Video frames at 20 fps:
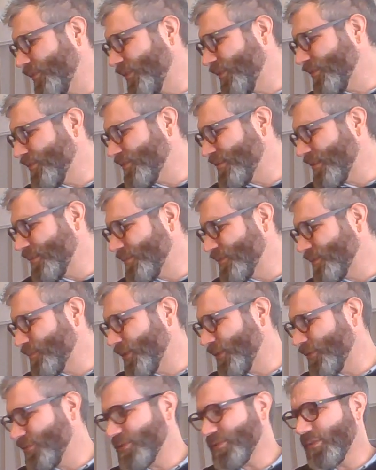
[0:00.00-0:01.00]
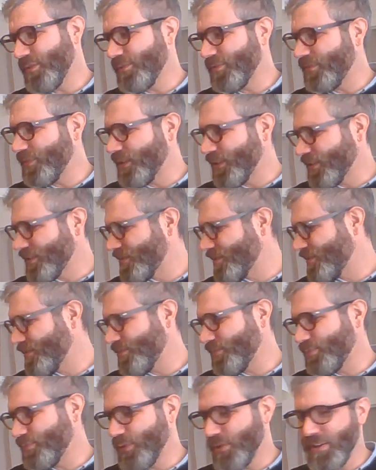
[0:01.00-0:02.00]
than the seam split, which I'll fix
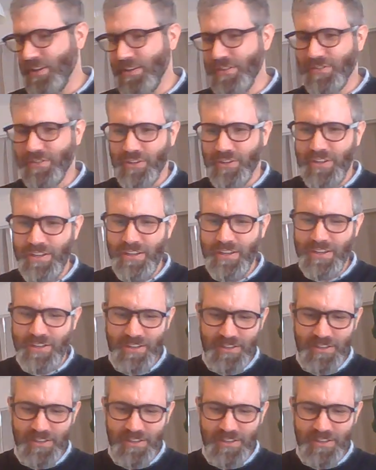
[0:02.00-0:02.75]
pretty easily.